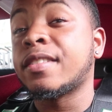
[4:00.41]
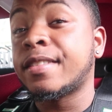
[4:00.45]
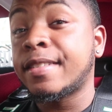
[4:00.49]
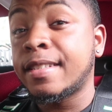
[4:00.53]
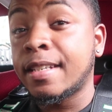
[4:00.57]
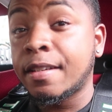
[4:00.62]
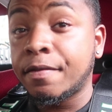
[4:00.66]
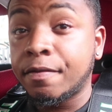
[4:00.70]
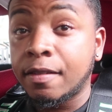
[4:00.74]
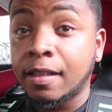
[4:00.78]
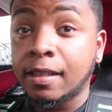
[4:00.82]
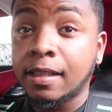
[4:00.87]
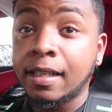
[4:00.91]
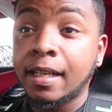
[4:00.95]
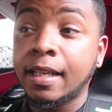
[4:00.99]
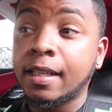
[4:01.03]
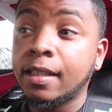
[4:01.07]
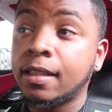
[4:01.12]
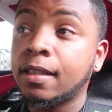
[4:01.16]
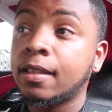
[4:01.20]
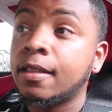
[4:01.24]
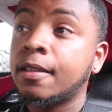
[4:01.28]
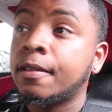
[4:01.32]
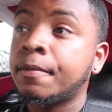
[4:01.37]
and see if I
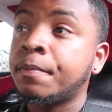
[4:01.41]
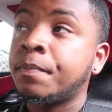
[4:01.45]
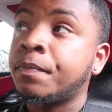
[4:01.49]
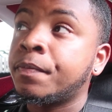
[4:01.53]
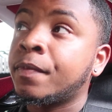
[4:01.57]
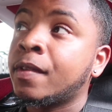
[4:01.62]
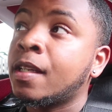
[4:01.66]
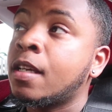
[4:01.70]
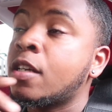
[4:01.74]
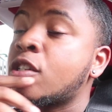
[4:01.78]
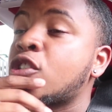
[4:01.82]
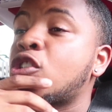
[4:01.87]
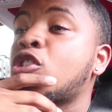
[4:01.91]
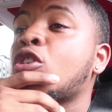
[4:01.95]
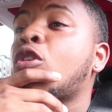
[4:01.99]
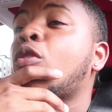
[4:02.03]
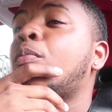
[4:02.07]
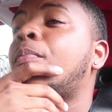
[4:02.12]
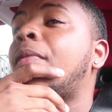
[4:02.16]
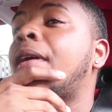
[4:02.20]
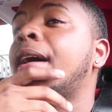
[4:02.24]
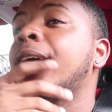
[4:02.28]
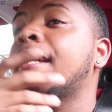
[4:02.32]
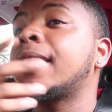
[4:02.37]
like.
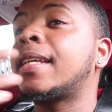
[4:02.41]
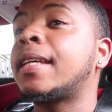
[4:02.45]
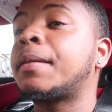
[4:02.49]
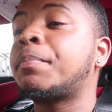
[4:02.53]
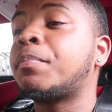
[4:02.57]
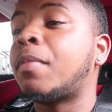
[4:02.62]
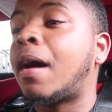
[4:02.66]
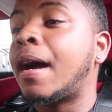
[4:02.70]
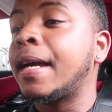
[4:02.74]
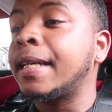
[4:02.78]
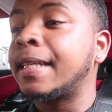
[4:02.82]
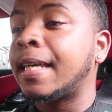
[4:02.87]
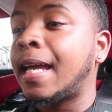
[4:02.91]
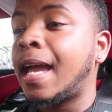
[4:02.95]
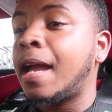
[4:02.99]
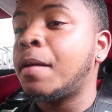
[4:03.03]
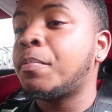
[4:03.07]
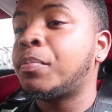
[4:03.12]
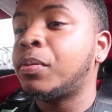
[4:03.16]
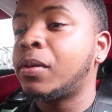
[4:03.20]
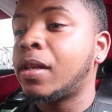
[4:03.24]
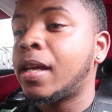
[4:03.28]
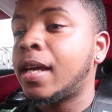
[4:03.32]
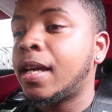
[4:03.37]
So my, my
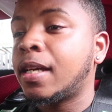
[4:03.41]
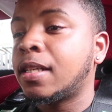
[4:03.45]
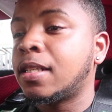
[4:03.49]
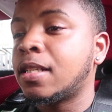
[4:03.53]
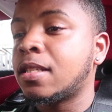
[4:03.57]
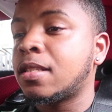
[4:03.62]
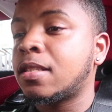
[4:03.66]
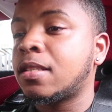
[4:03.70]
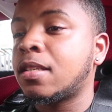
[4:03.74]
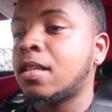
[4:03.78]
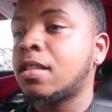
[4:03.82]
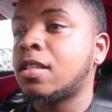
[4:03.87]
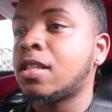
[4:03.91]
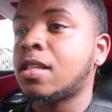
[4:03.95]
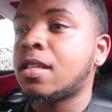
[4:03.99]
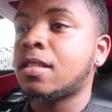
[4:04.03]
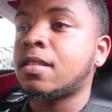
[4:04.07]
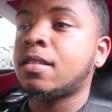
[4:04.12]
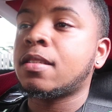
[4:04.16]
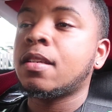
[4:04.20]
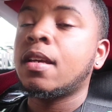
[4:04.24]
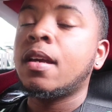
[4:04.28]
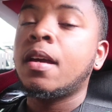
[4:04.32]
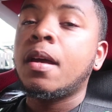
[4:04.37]
game plan is to
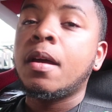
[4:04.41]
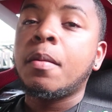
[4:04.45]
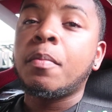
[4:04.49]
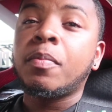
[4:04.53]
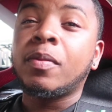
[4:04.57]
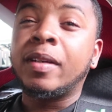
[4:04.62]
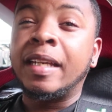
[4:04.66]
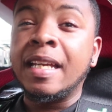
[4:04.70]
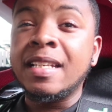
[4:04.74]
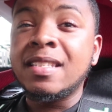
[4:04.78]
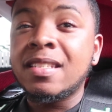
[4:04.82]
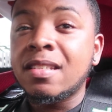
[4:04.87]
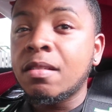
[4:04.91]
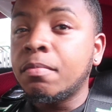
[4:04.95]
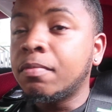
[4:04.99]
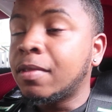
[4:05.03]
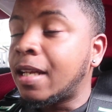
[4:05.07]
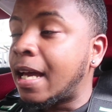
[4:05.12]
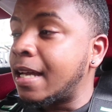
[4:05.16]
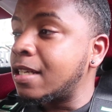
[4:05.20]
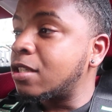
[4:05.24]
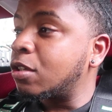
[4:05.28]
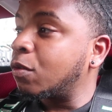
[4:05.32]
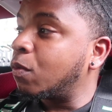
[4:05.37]
just get
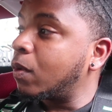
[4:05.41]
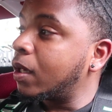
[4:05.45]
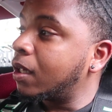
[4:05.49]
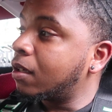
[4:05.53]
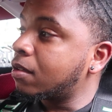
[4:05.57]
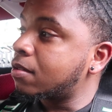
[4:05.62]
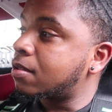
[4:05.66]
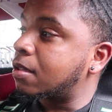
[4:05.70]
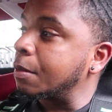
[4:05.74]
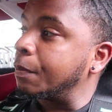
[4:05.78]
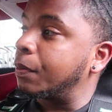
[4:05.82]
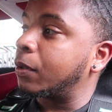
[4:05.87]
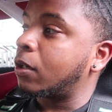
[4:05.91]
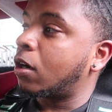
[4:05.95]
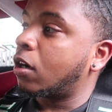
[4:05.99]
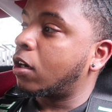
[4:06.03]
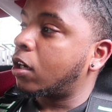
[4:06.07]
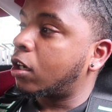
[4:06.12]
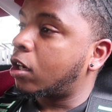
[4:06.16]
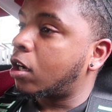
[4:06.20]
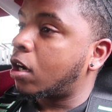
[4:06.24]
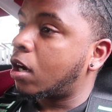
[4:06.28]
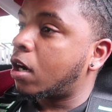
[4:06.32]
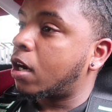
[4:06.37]
some nice wheels to put
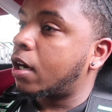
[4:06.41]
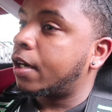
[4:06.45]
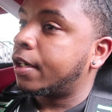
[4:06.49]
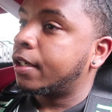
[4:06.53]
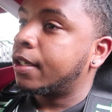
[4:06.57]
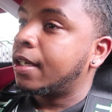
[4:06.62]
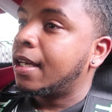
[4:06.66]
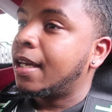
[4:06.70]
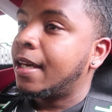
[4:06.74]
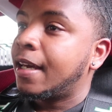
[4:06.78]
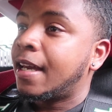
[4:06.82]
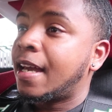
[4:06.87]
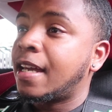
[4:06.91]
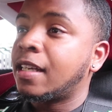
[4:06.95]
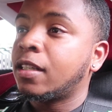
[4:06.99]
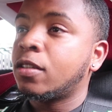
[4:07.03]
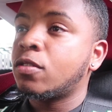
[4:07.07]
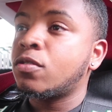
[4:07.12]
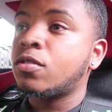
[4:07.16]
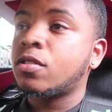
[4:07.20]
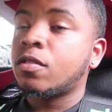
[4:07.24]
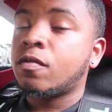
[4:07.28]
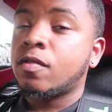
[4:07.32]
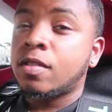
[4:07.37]
on the car and
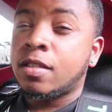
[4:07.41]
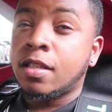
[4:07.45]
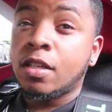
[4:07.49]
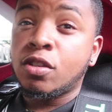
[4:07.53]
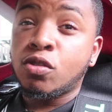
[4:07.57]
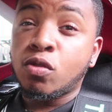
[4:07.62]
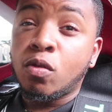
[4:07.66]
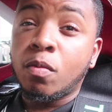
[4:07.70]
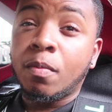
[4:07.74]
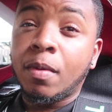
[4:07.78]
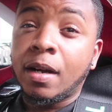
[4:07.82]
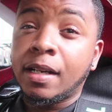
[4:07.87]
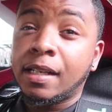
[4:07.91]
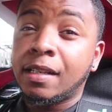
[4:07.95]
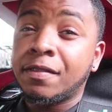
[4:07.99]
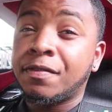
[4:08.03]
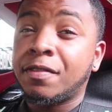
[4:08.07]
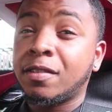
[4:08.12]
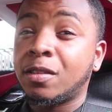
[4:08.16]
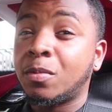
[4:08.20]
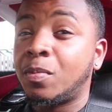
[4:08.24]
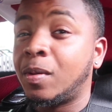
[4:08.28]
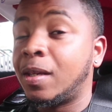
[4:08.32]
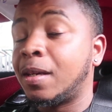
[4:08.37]
use the residual money
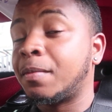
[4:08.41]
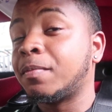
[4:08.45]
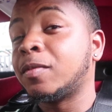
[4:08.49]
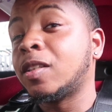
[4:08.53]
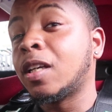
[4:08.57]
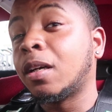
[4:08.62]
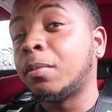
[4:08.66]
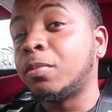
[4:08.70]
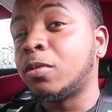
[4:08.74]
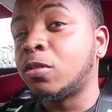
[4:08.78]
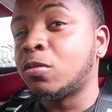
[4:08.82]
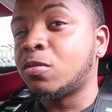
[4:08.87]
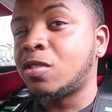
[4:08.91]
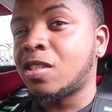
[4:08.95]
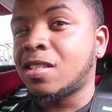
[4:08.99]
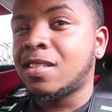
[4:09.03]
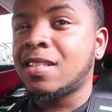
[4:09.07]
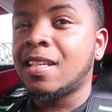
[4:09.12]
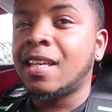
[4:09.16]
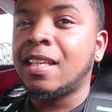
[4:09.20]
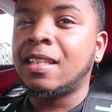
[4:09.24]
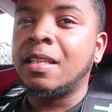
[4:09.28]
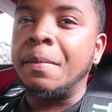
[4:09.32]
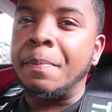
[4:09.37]
for the B M W,
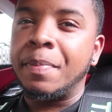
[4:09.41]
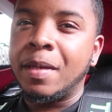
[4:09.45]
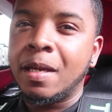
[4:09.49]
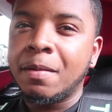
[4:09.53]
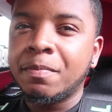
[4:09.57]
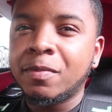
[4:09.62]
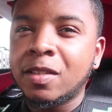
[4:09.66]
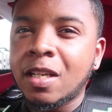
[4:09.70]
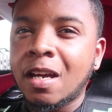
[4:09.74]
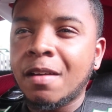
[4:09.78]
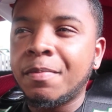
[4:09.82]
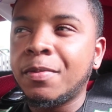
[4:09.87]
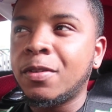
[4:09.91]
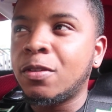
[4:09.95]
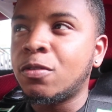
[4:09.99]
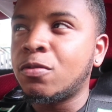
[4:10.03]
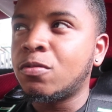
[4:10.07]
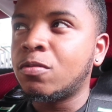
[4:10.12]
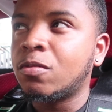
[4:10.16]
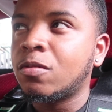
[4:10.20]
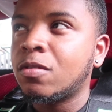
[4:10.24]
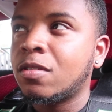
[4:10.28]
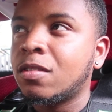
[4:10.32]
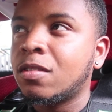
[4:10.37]
just to get the B M W